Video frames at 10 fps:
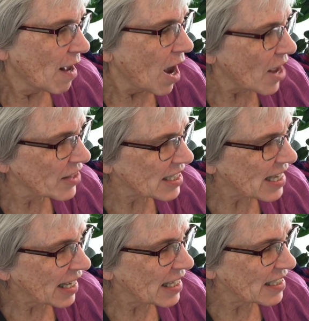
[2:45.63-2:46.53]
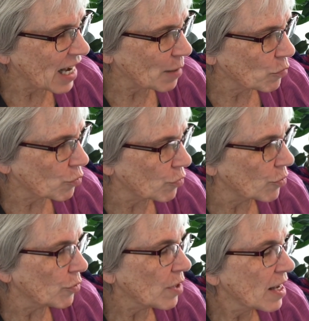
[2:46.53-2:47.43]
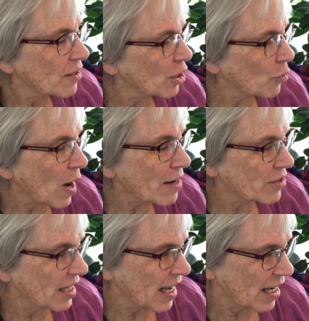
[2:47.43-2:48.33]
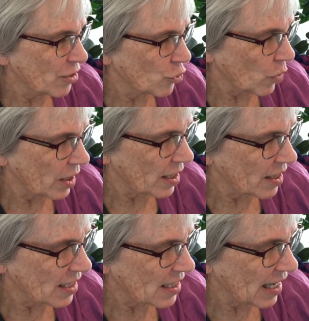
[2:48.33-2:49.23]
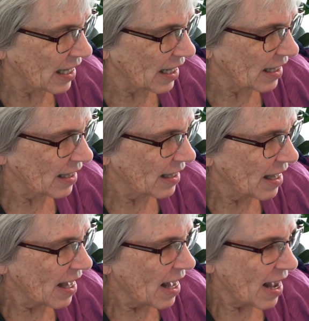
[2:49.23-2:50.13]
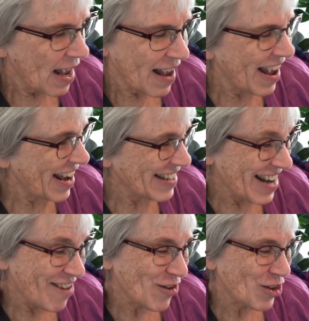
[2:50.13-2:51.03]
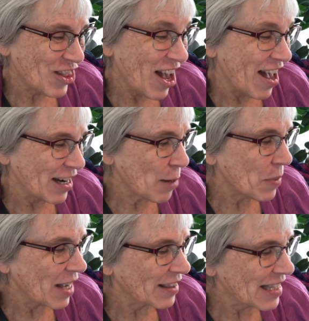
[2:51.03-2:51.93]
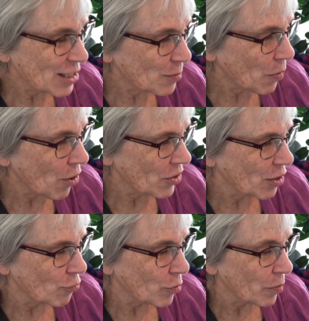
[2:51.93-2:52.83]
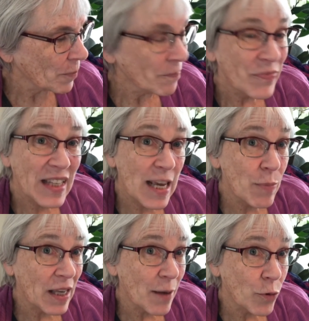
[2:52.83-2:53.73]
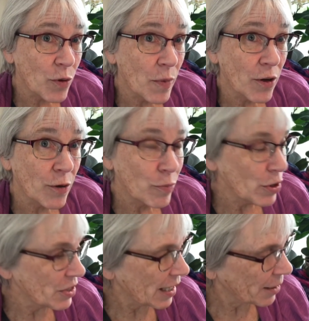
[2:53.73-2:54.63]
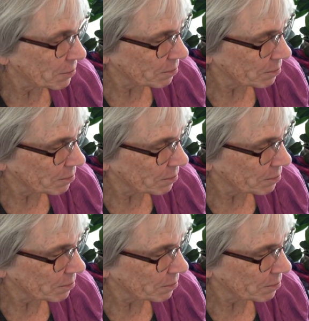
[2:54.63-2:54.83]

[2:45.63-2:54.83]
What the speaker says: On the second time through, the crowds again joined in the singing. I had never thought about this party group keeping up with modern music.